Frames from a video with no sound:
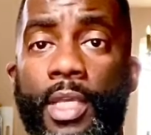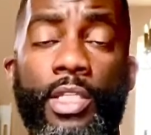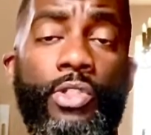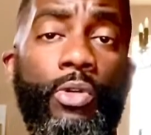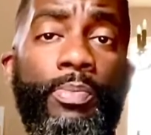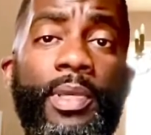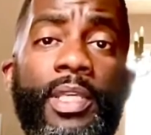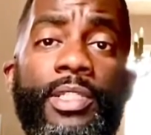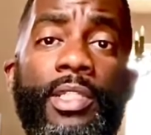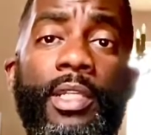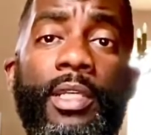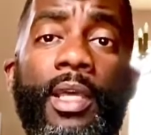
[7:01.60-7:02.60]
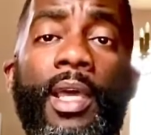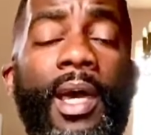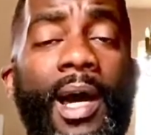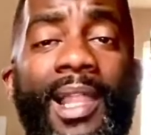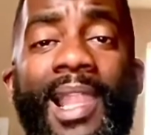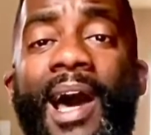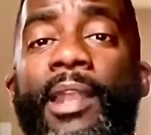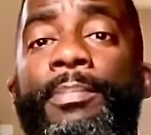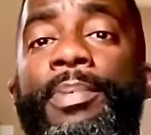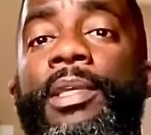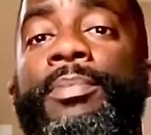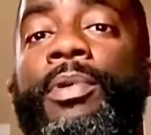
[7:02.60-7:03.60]
is obesity. A lot of
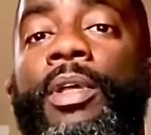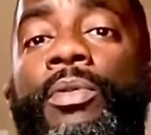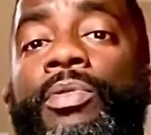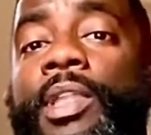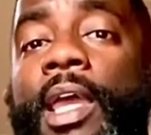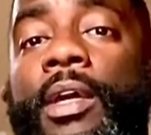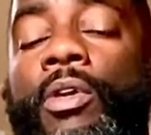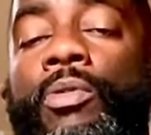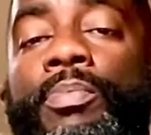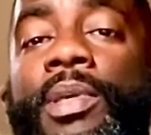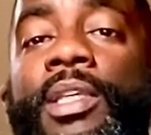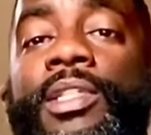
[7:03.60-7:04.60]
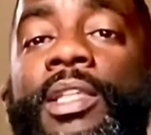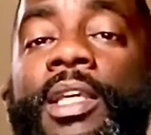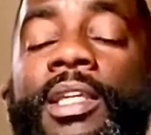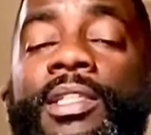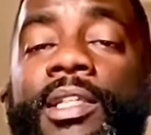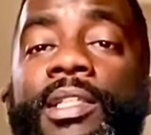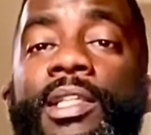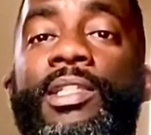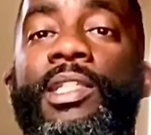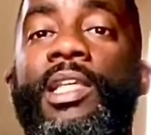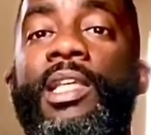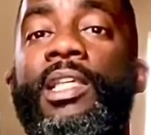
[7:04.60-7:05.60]
people don't think obesity is a
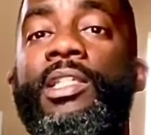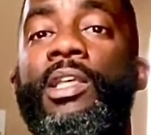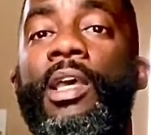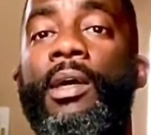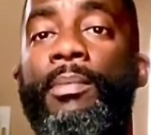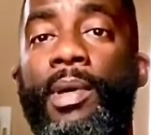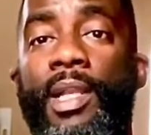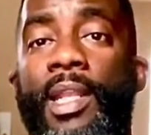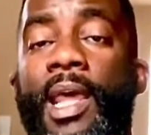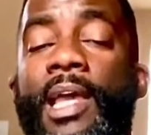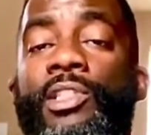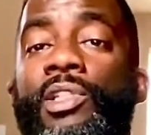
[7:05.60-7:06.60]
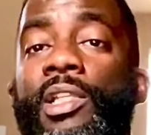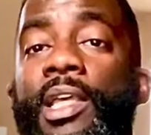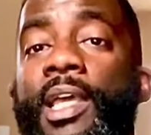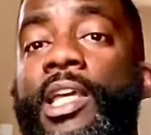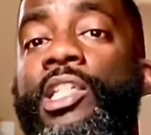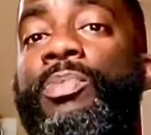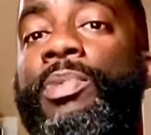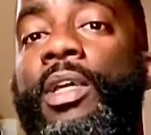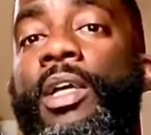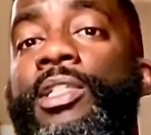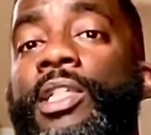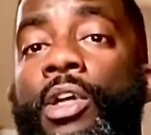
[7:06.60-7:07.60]
disease, but it actually is,
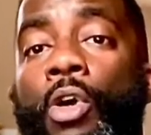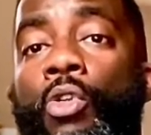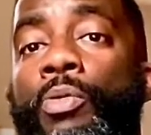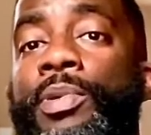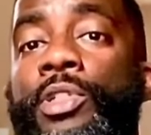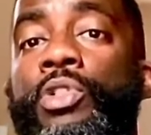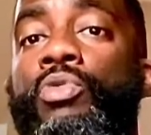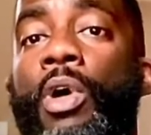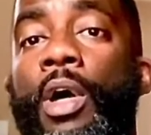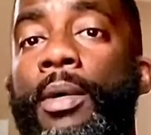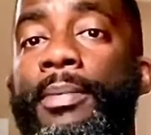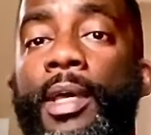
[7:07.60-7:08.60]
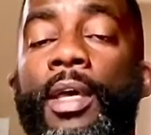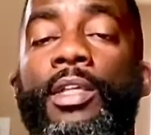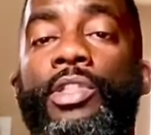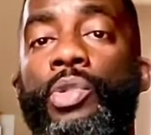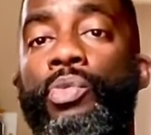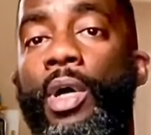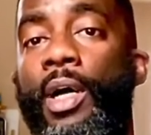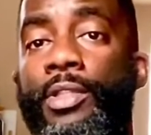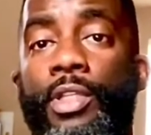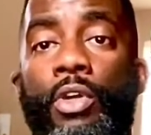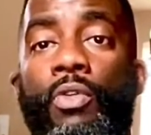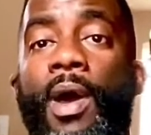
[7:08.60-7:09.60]
because it opens you up to
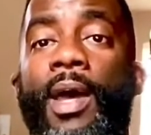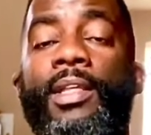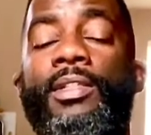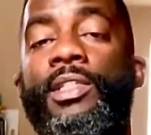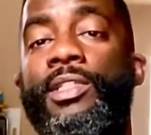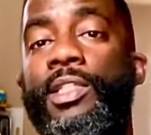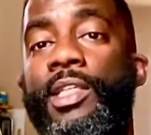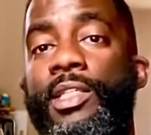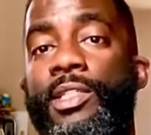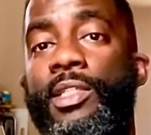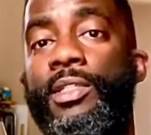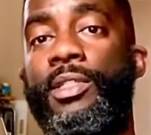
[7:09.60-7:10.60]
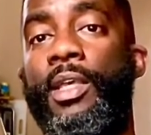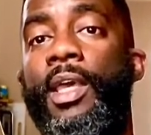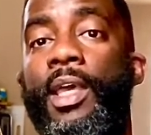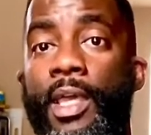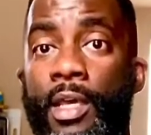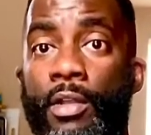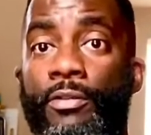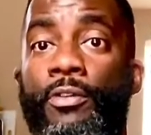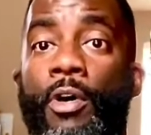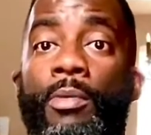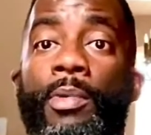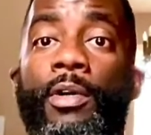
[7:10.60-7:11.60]
other chronic diseases in the
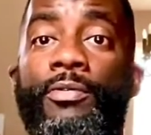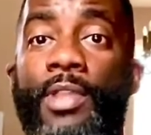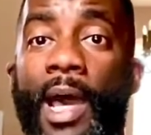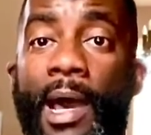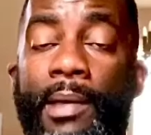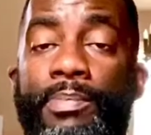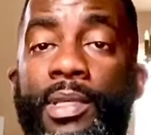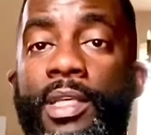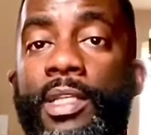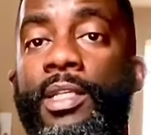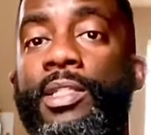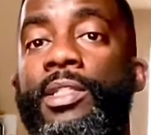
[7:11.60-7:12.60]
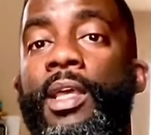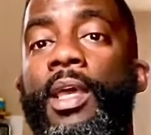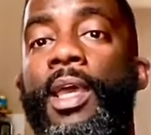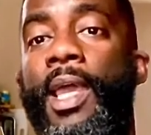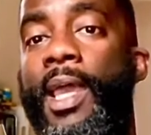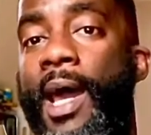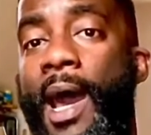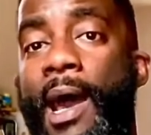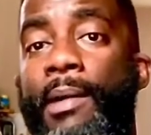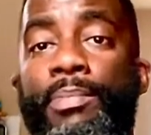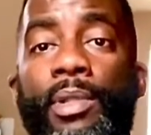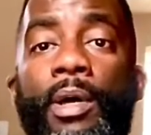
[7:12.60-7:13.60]
form of diabetes and high
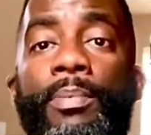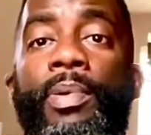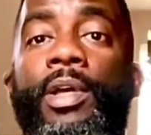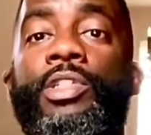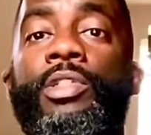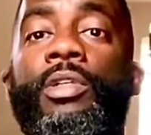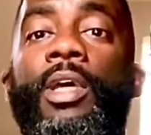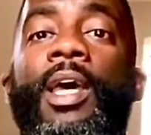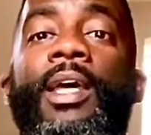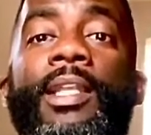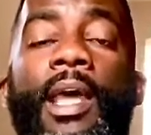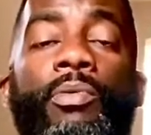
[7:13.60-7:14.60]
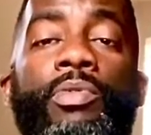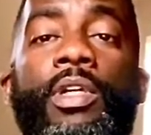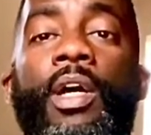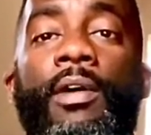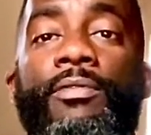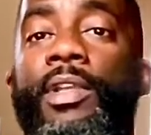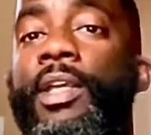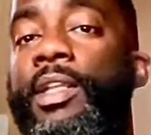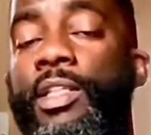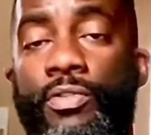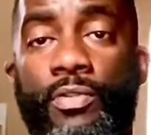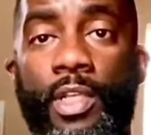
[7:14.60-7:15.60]
blood pressure that we covered in
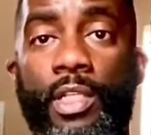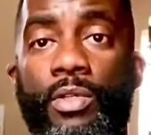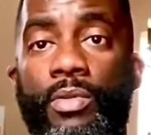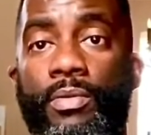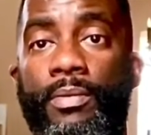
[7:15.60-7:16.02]
this video.